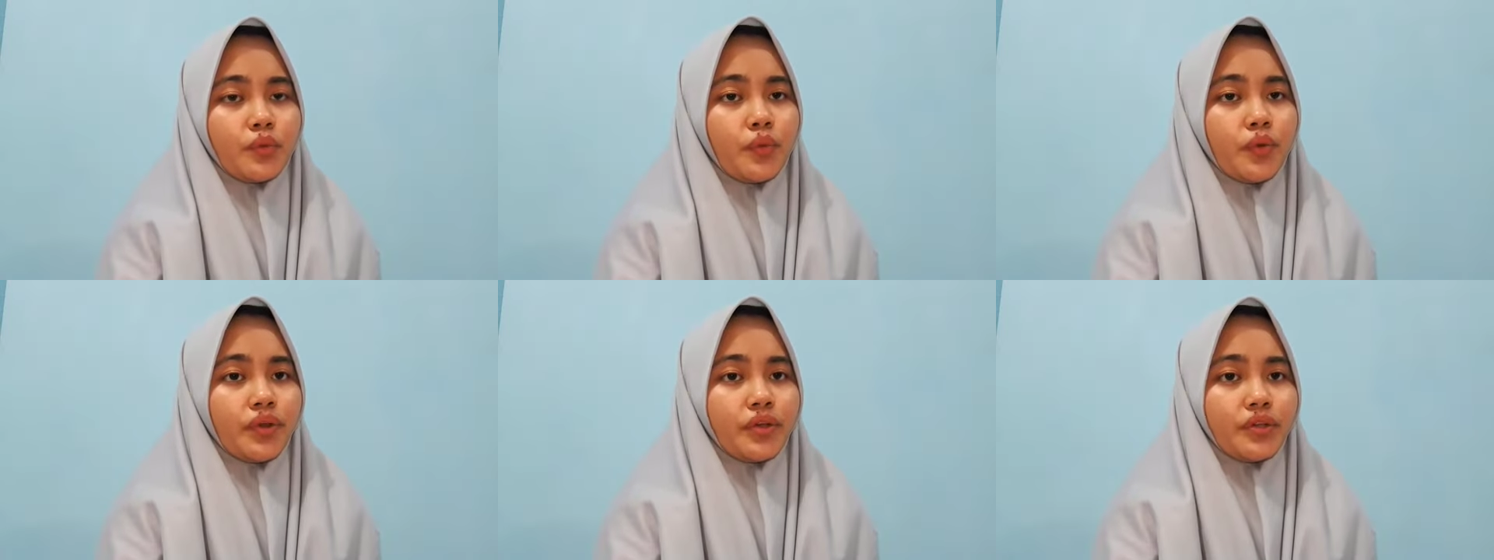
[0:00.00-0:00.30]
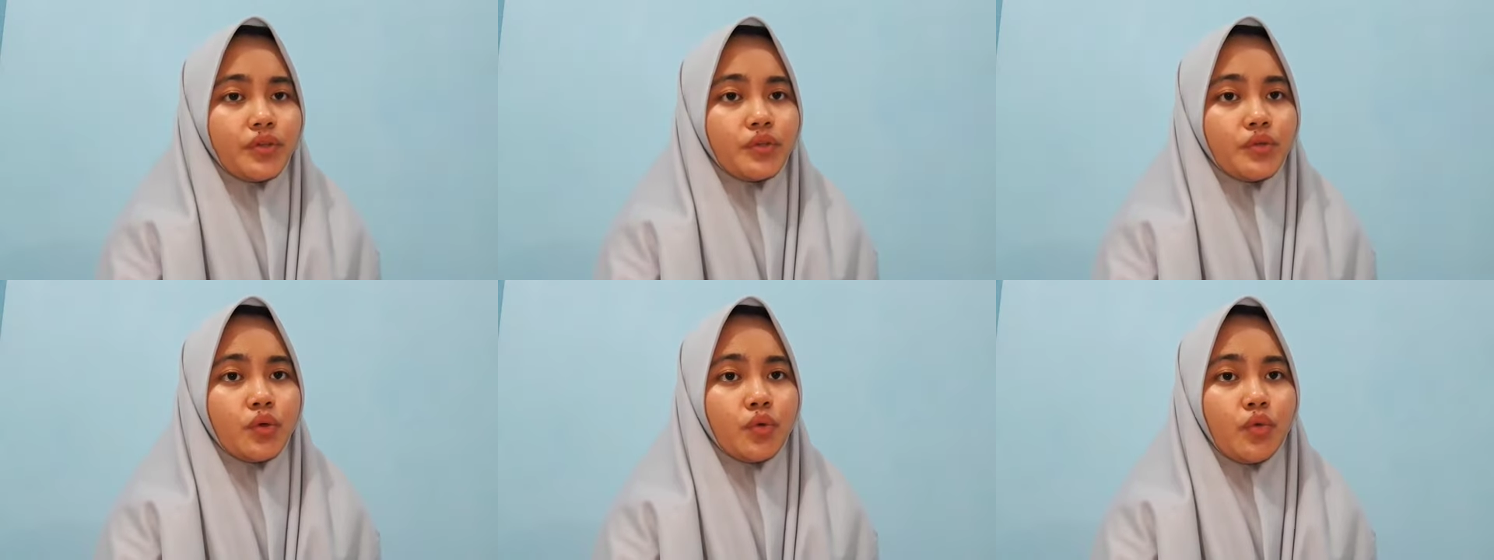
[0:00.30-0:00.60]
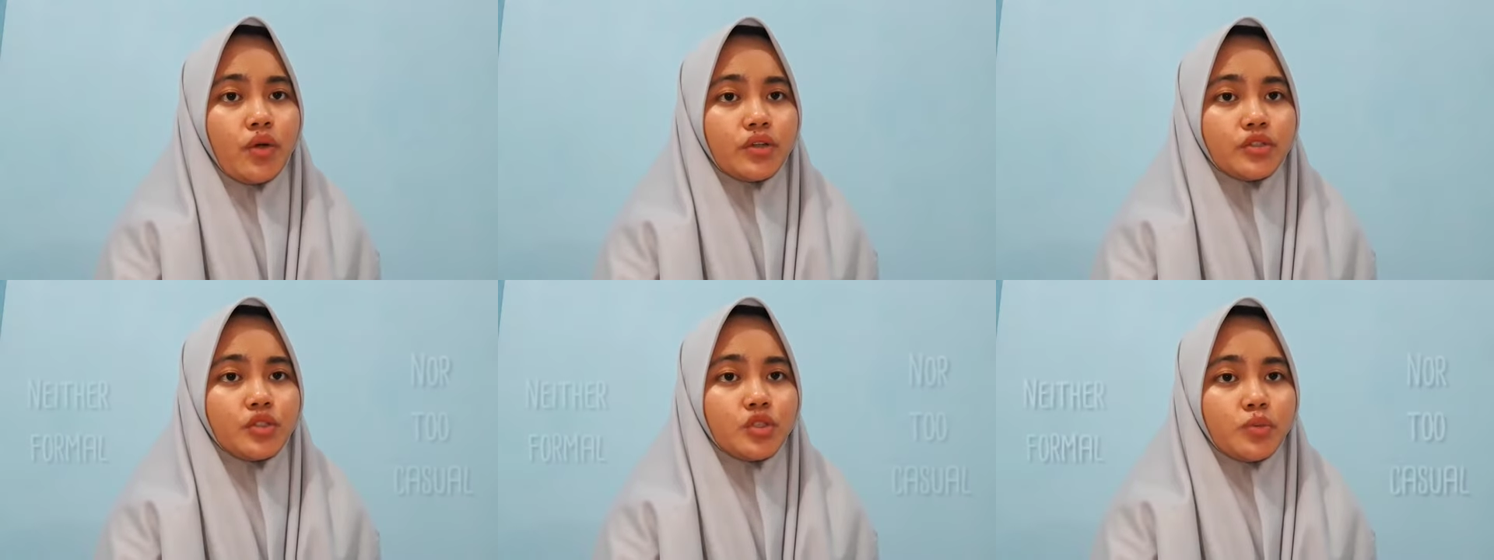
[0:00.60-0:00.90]
when you don't
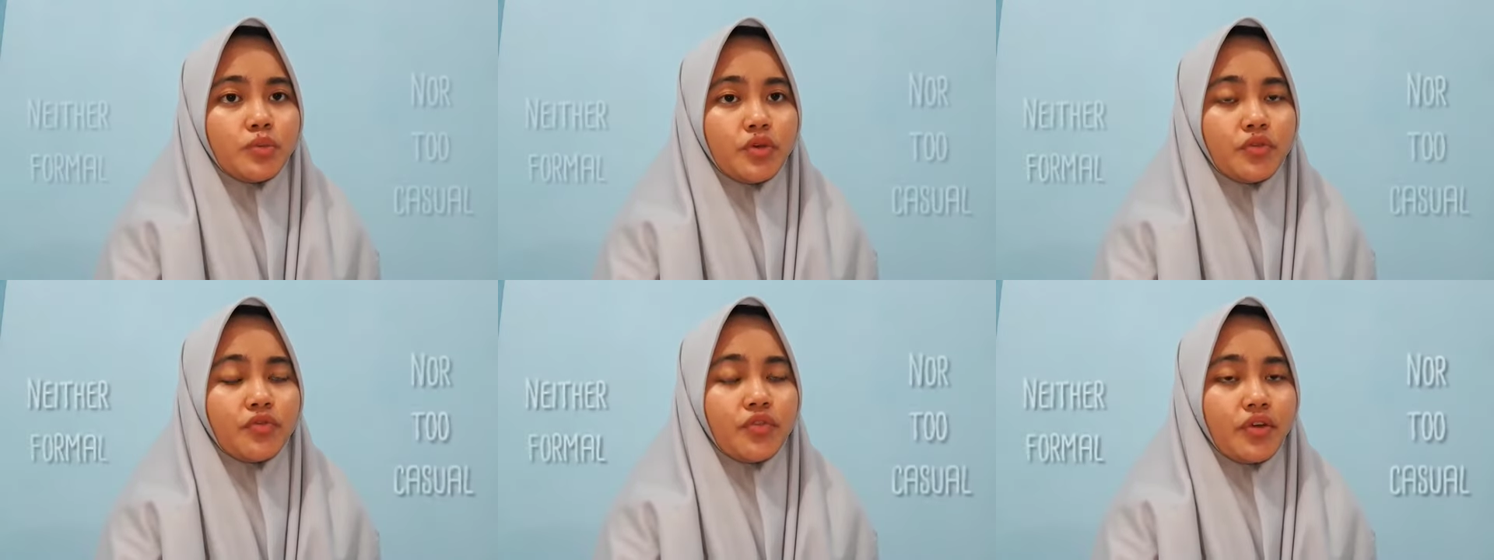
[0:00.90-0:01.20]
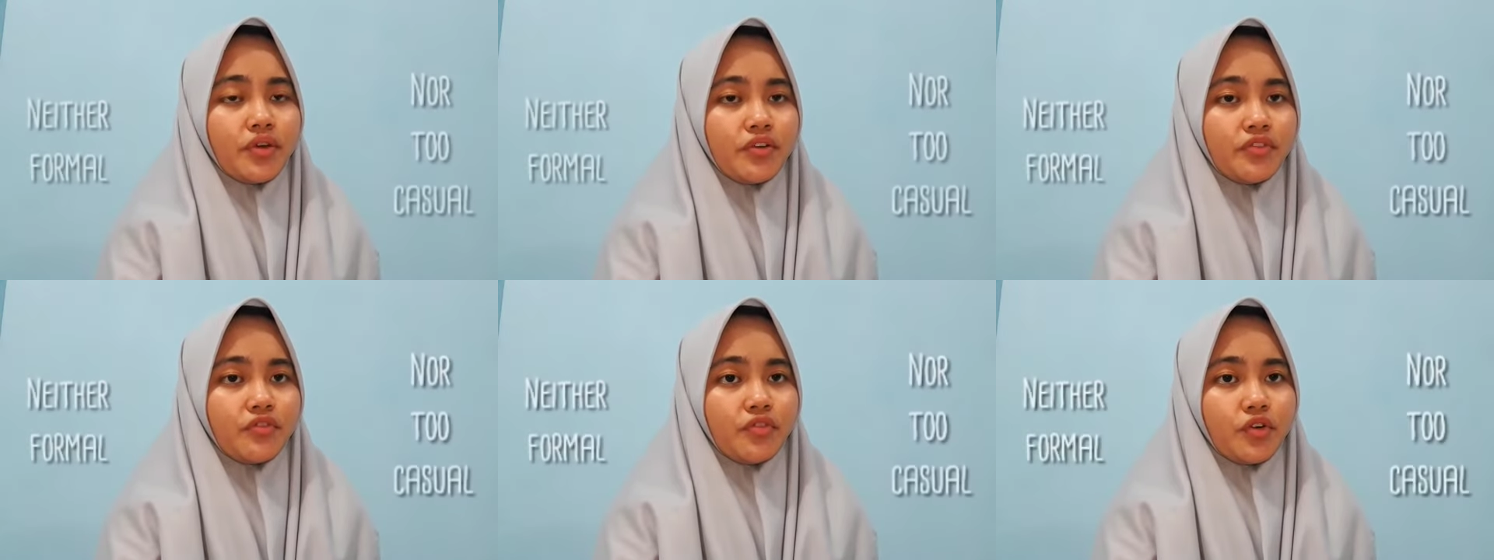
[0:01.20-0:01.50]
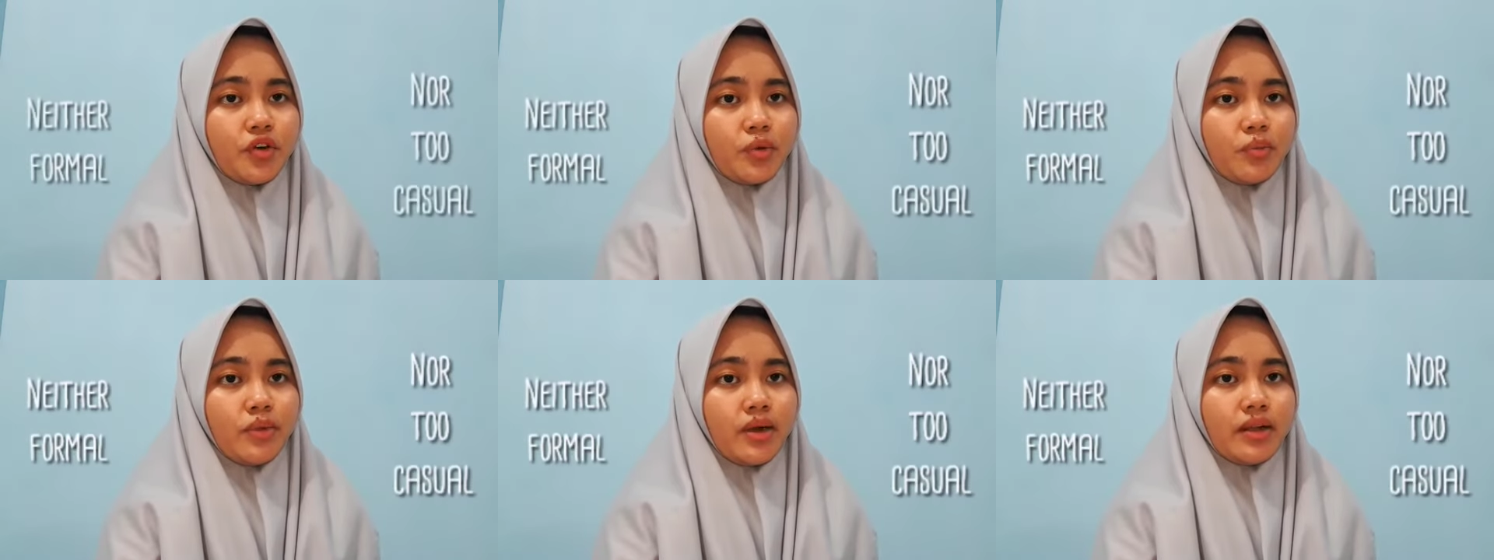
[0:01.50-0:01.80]
want to be very
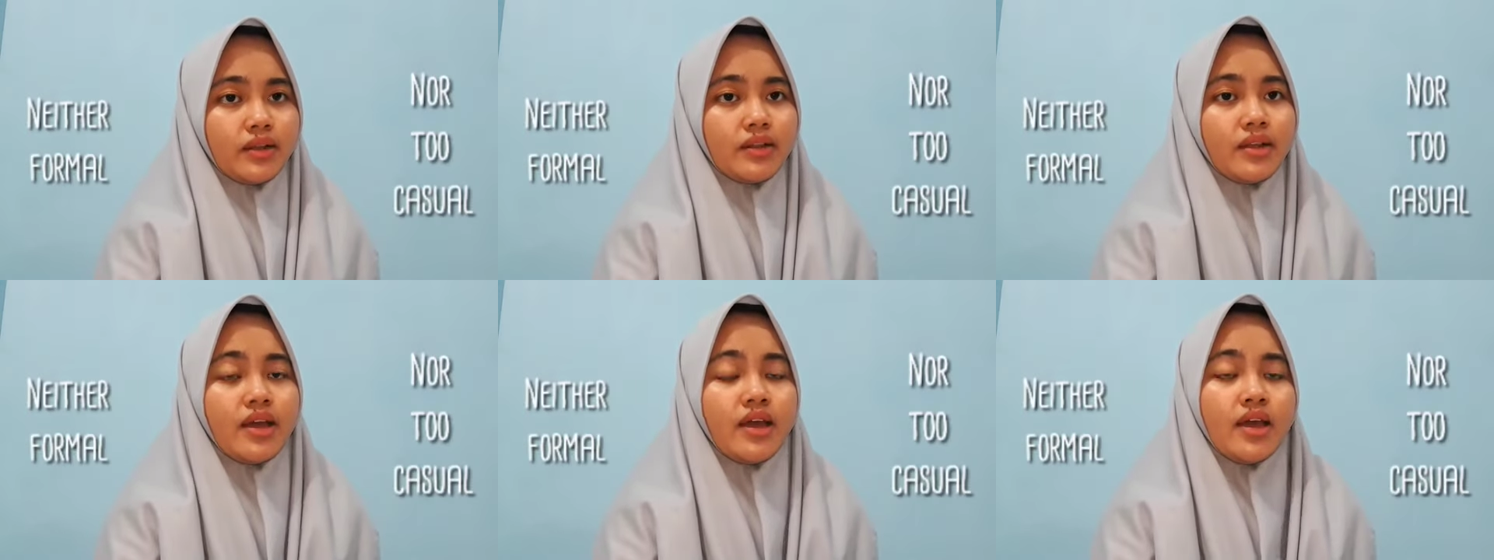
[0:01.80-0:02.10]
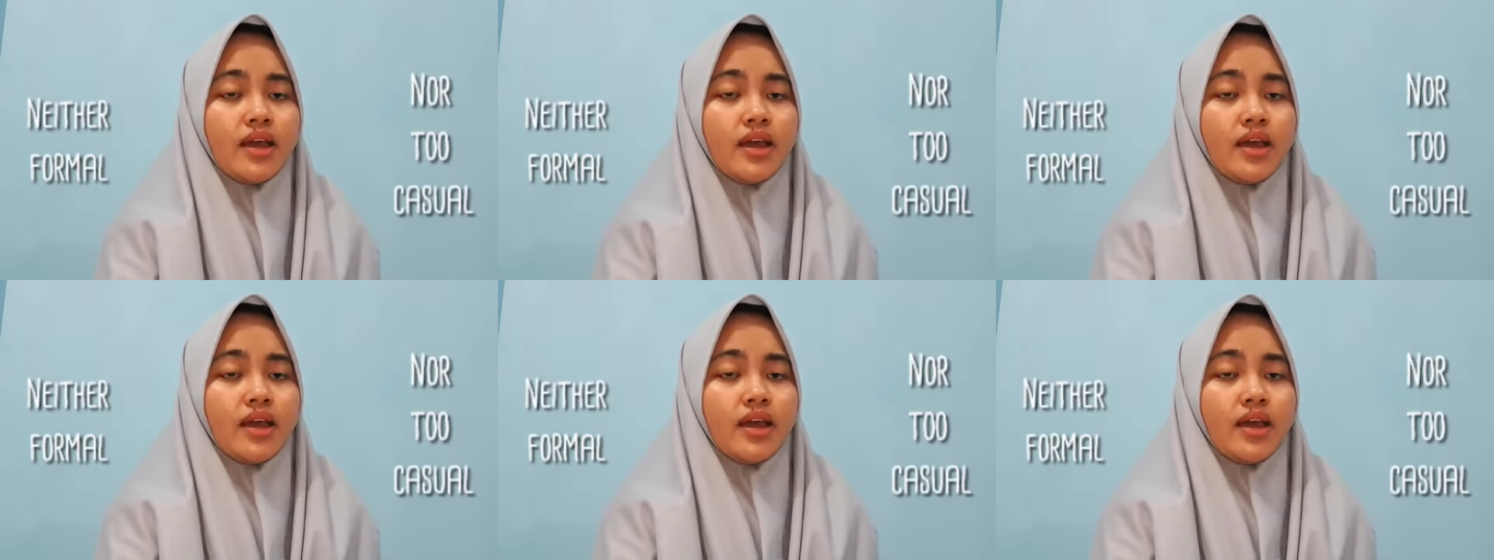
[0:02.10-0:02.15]
formal